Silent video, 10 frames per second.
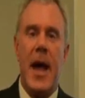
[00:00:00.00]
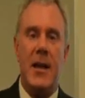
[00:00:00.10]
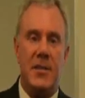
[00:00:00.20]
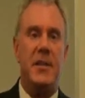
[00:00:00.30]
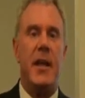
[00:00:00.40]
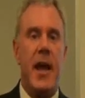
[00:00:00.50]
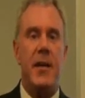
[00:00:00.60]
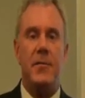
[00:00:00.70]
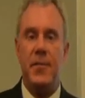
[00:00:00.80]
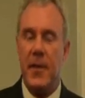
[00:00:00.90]
as
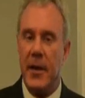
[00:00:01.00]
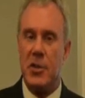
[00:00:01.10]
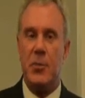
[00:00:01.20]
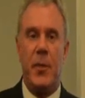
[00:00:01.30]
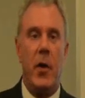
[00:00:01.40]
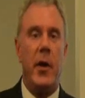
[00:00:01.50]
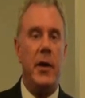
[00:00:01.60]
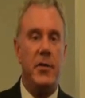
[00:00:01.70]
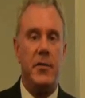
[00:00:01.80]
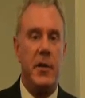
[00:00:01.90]
they've
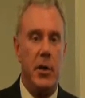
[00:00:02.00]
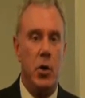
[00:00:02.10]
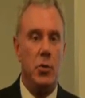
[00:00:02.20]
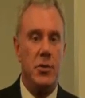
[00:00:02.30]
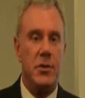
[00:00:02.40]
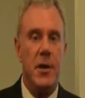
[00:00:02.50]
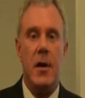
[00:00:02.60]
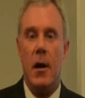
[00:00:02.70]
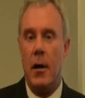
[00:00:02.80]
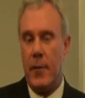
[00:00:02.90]
experienced the use
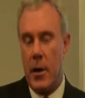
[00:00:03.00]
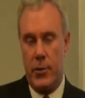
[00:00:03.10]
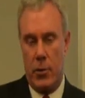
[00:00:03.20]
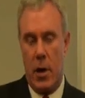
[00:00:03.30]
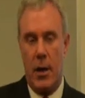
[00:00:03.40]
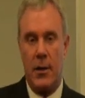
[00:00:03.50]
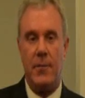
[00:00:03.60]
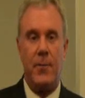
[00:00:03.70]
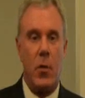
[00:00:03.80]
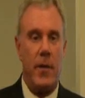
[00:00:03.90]
of our
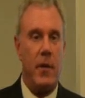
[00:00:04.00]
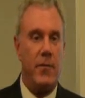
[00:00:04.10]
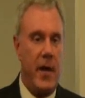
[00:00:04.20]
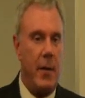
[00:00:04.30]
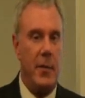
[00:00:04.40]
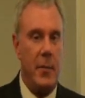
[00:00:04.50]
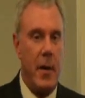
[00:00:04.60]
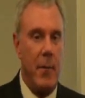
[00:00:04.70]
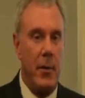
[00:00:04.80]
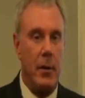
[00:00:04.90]
drug for their family
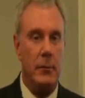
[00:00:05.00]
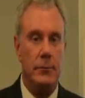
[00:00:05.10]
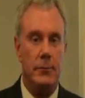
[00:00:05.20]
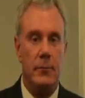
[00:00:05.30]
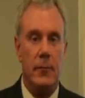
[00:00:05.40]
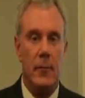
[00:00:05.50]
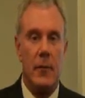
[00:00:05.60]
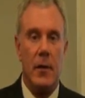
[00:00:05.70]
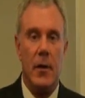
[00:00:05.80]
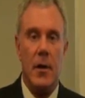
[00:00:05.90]
member.
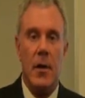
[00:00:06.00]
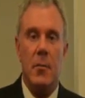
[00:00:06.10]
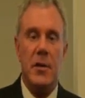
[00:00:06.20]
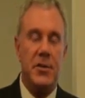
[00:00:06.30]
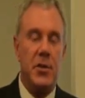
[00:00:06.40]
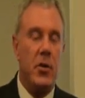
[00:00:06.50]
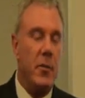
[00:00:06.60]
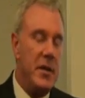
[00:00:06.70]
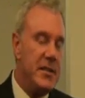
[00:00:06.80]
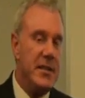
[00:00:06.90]

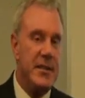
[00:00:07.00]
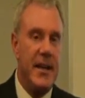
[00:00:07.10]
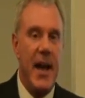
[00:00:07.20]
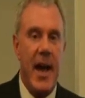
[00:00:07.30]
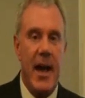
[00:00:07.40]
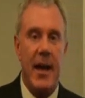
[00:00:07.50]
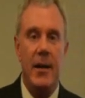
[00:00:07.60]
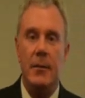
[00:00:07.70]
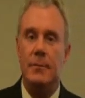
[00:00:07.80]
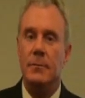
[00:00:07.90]
Mr. and Mrs.
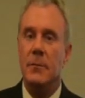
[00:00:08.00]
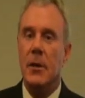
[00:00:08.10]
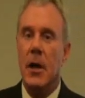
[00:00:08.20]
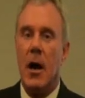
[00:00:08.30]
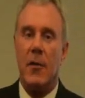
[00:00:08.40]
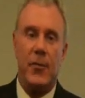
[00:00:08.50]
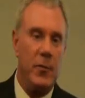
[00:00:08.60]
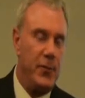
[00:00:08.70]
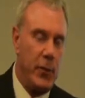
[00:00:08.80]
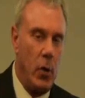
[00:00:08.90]
K are
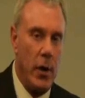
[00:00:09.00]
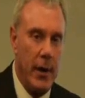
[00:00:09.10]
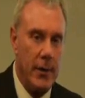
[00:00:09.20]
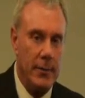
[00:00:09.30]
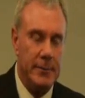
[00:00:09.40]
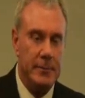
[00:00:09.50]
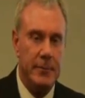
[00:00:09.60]
from Florida.